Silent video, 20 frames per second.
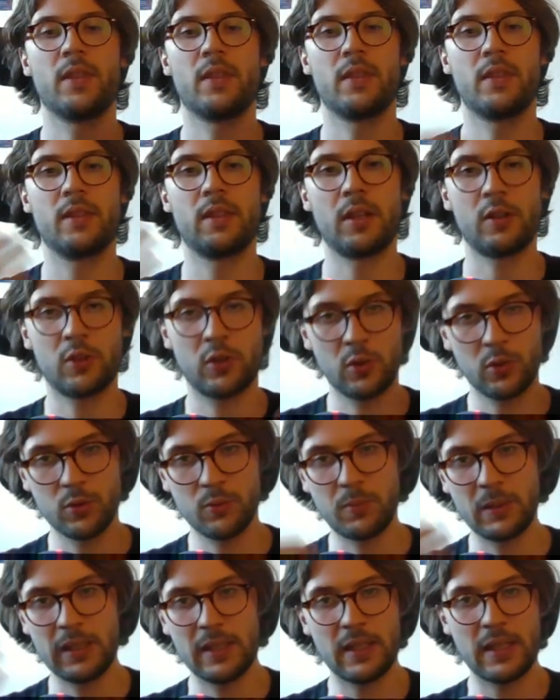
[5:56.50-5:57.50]
There could
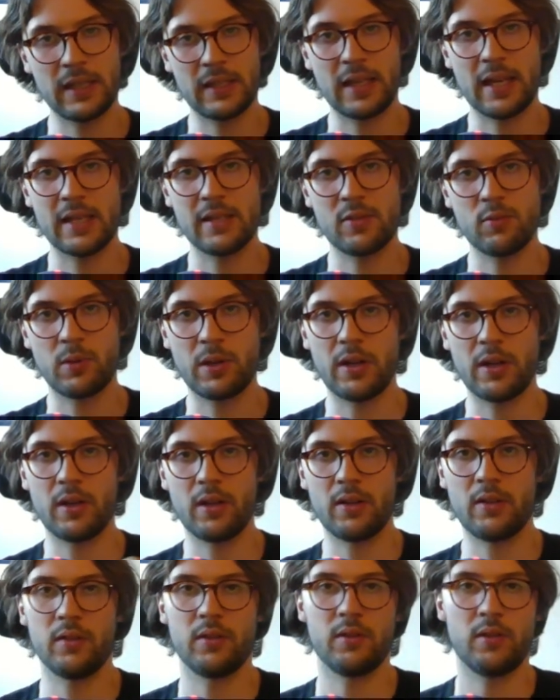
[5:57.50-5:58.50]
be a case
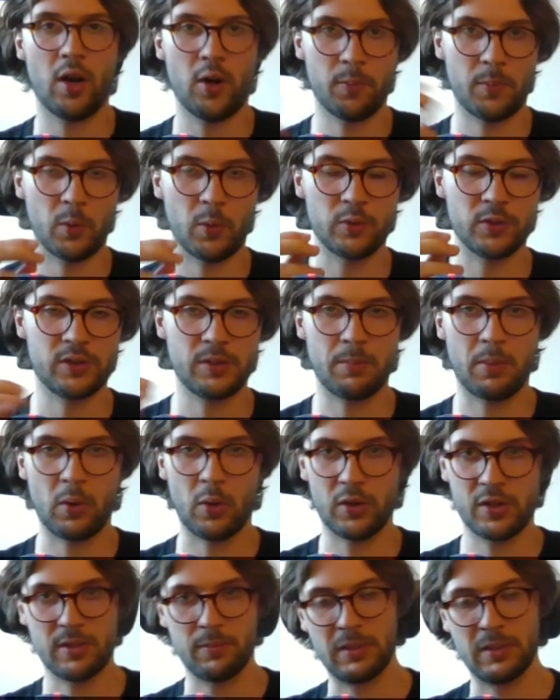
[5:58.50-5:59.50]
where our opponent
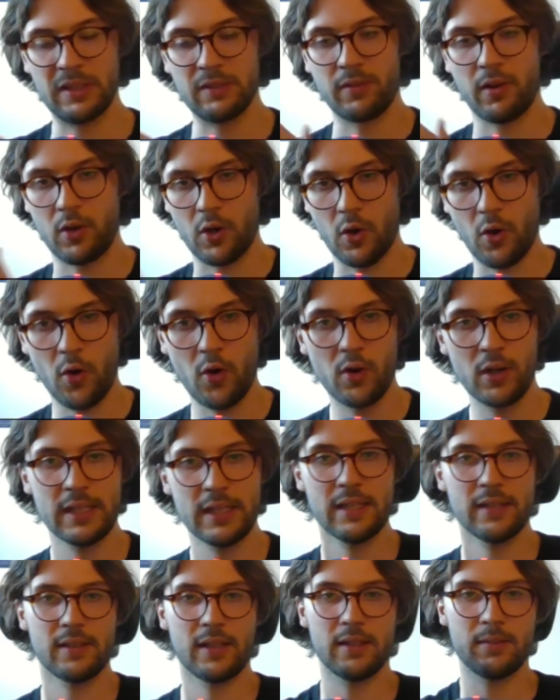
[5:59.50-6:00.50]
deploys Sabine very early
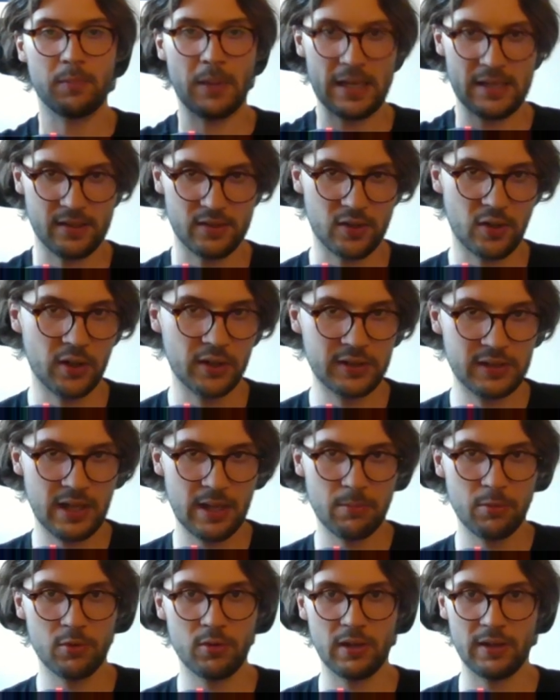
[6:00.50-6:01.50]
then plays a
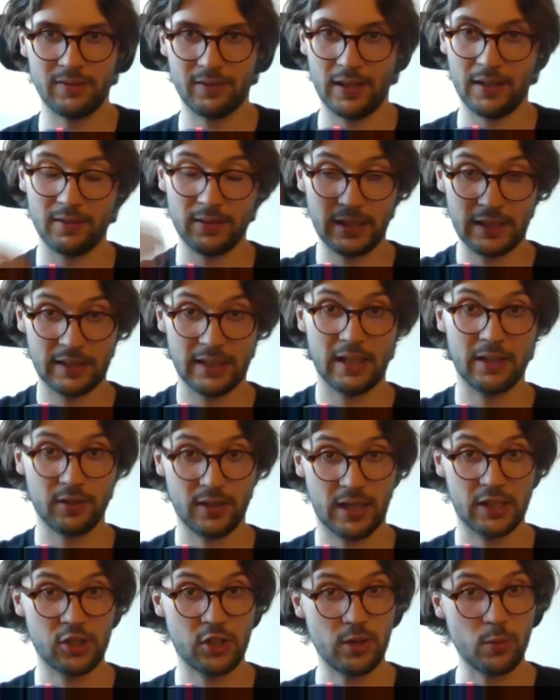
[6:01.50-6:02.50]
Darksaber, and then they can
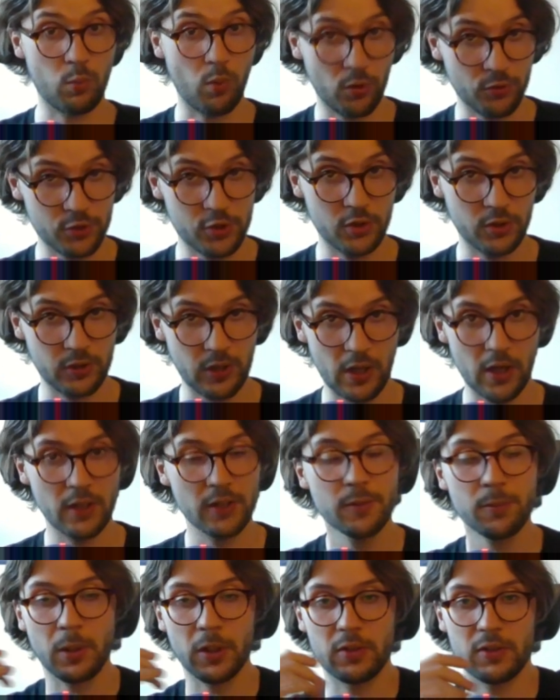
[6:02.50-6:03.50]
actually one-shot
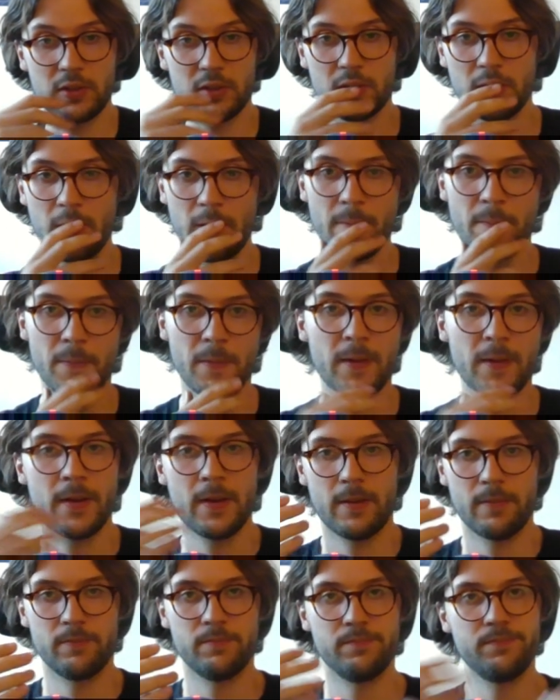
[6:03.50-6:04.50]
Han, but
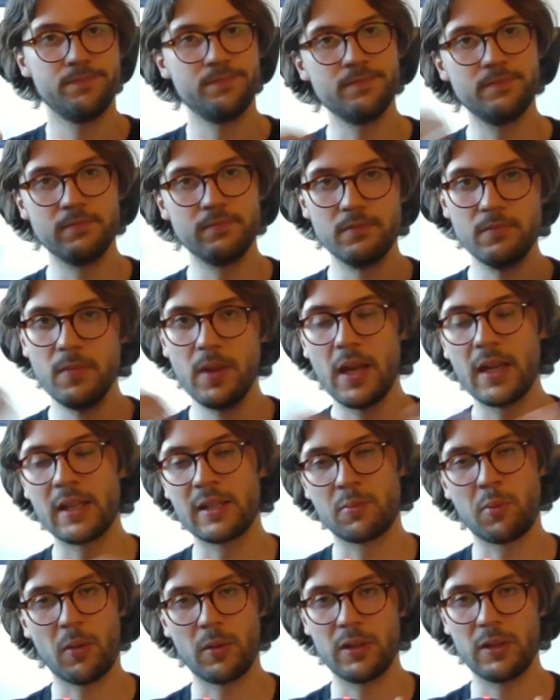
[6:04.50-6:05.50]
it's
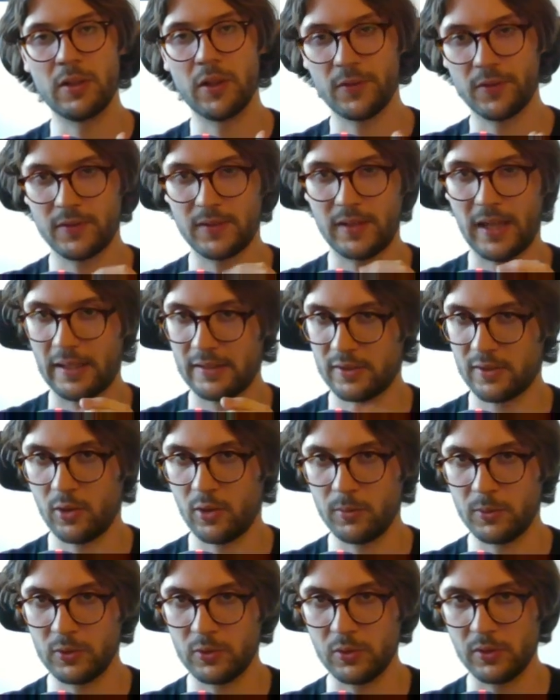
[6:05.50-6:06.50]
probably not that
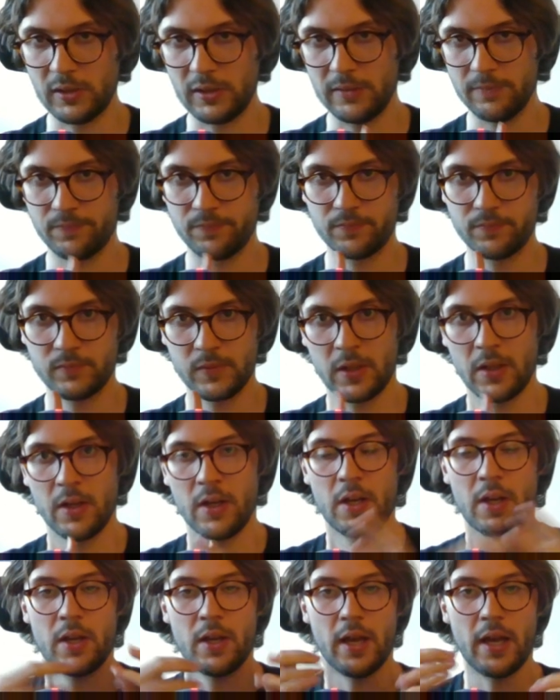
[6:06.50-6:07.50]
common to see.
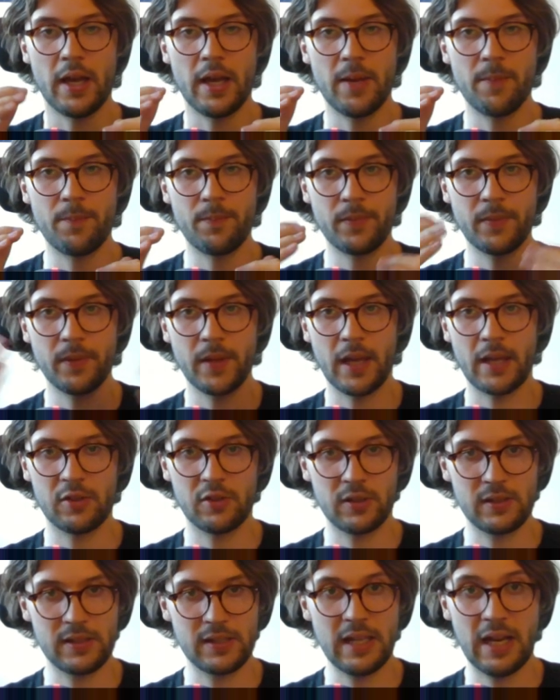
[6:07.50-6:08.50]
As you
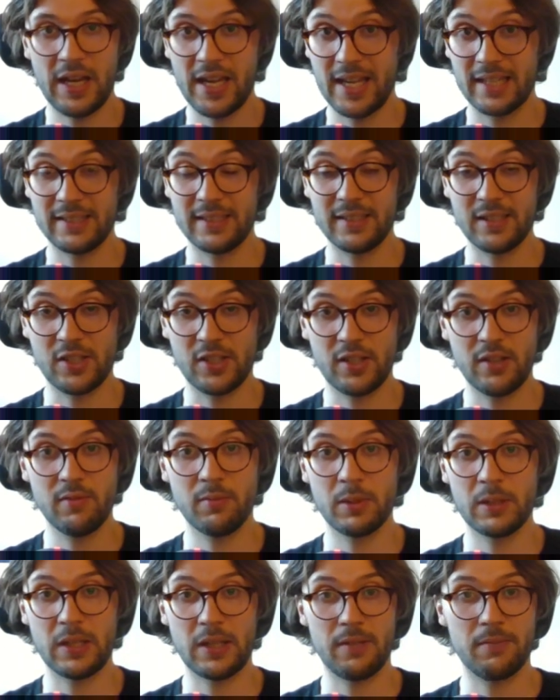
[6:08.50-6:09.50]
can see, I had initiative,
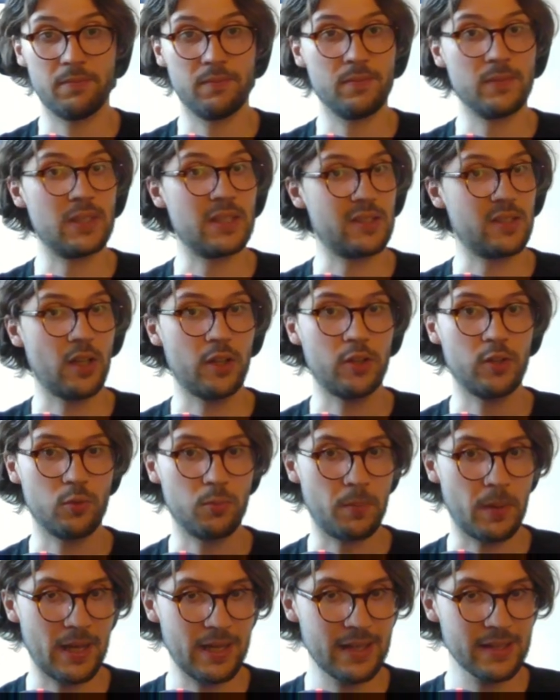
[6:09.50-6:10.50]
but I decided to
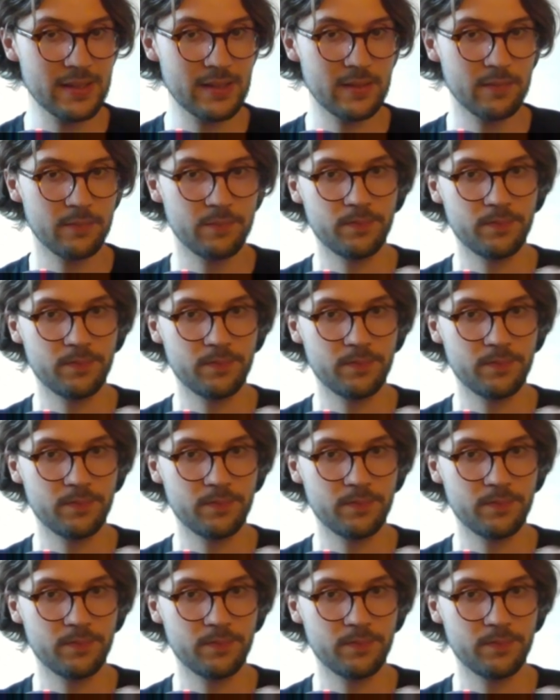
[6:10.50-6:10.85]
pass.